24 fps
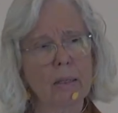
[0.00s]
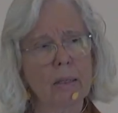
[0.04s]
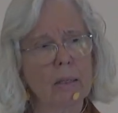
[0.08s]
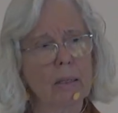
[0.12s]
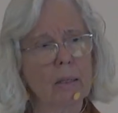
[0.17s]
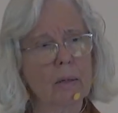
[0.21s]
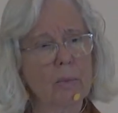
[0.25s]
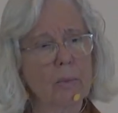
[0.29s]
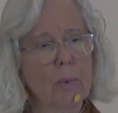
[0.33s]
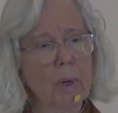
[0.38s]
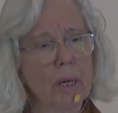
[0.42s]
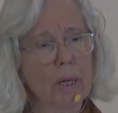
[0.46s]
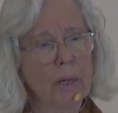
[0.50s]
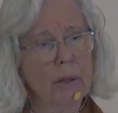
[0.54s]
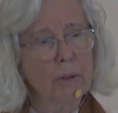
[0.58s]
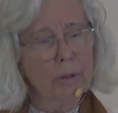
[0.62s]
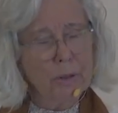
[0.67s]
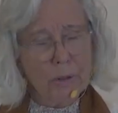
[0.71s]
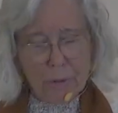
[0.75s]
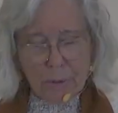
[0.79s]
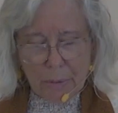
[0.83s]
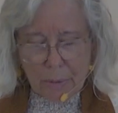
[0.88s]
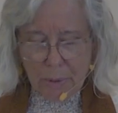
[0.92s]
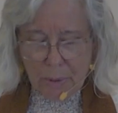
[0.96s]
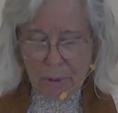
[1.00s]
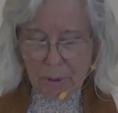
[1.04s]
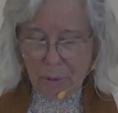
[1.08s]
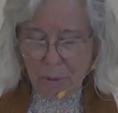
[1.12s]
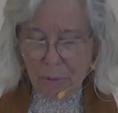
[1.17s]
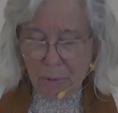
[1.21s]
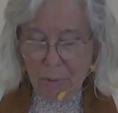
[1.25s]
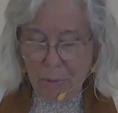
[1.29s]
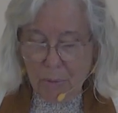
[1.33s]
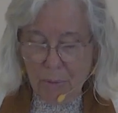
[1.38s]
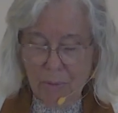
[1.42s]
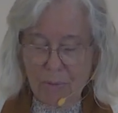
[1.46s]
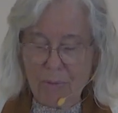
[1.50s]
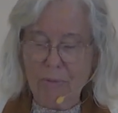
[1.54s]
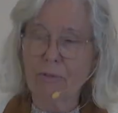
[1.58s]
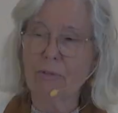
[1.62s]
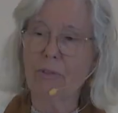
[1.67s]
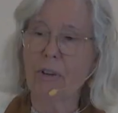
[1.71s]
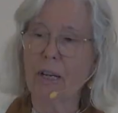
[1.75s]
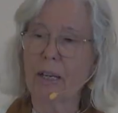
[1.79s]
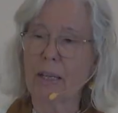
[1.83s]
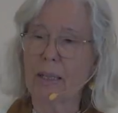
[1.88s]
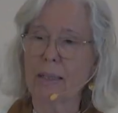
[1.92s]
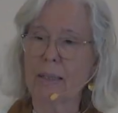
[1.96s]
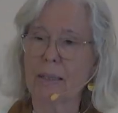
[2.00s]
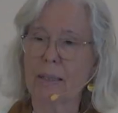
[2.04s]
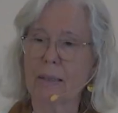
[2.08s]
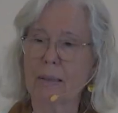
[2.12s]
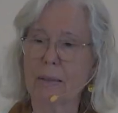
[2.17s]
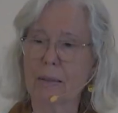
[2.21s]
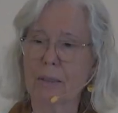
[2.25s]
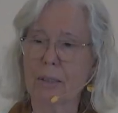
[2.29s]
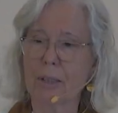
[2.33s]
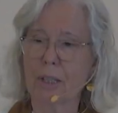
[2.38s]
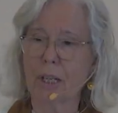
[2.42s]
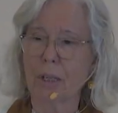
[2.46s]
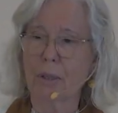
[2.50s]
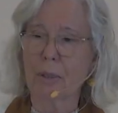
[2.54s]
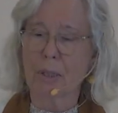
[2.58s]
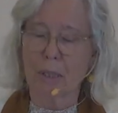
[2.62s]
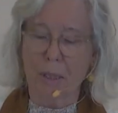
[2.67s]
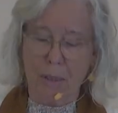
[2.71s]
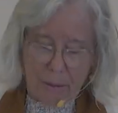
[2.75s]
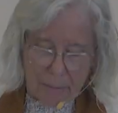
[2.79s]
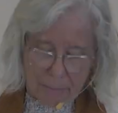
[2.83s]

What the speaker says: Where do you find shelter?